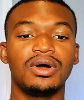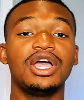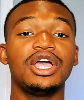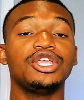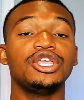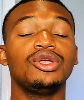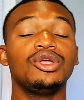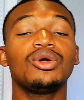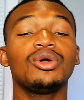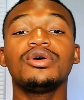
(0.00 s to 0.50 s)

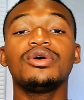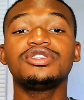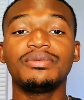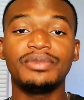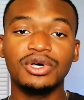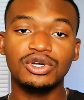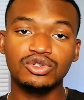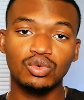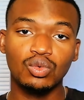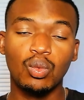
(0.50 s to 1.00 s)
You're going to
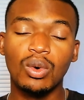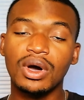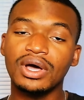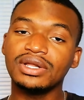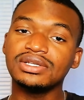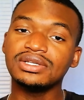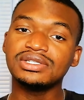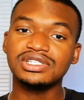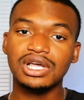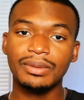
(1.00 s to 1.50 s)
build one
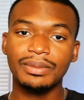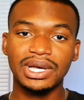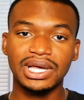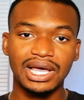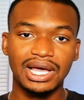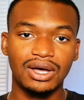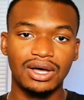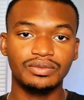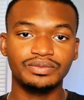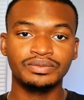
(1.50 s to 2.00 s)
sub
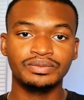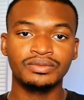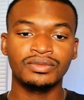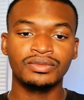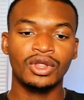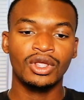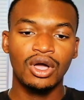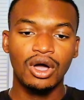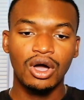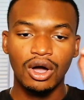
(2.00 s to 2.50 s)
account
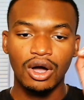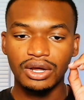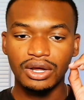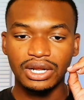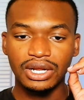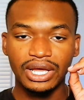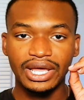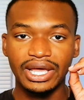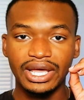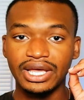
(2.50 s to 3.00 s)
on
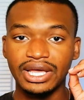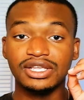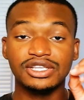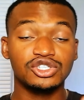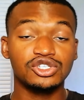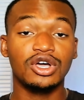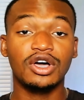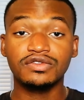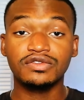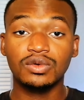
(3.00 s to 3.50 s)
a
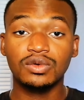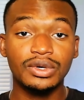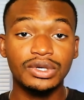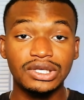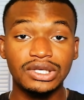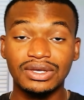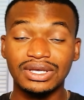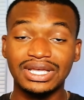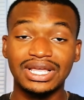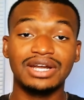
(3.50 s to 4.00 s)
software where you
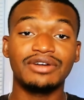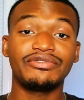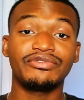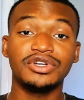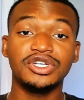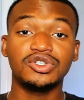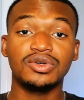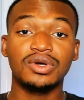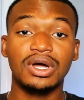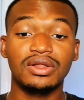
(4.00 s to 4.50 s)
can get a free
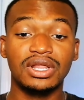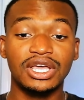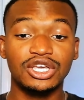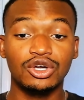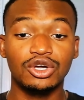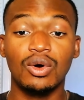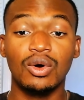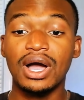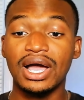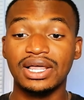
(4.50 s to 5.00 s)
trial like
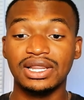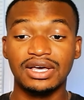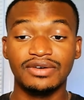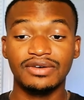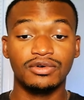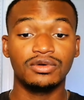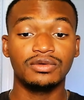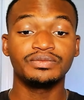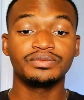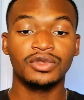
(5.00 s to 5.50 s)
Go High
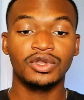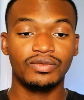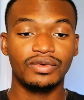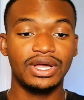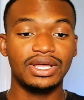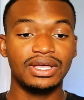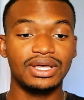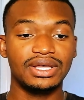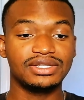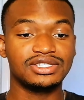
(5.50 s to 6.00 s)
Level,
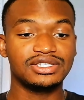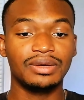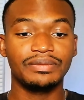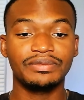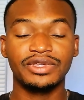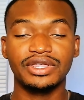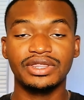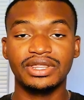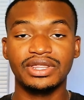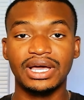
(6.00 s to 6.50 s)
right? It's
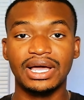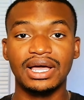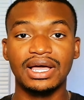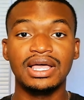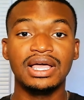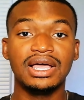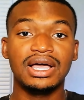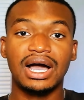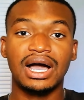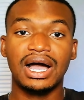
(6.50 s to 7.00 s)
something that
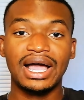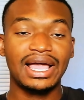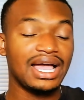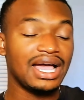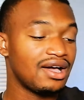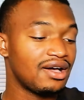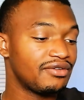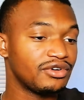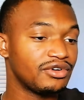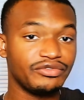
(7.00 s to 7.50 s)
I
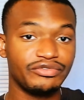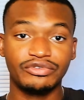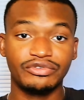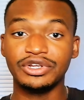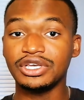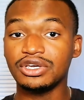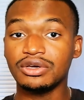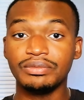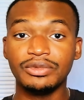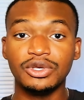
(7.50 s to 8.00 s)
have a free
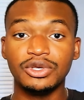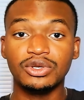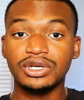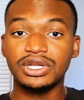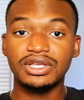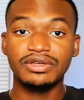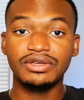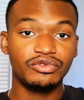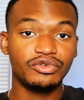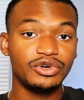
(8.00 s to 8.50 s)

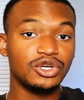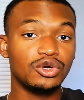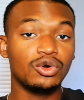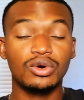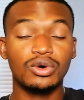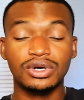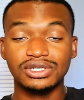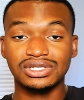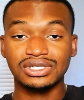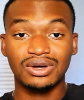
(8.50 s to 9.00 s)
community, free
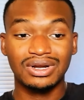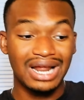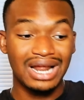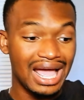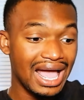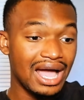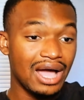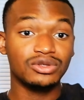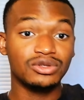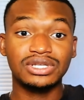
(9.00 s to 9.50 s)
course on
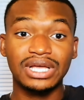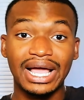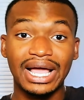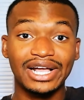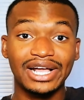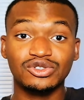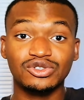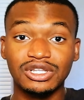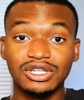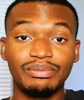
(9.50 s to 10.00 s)
how to
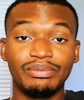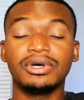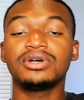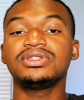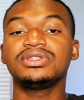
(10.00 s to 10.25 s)
actually build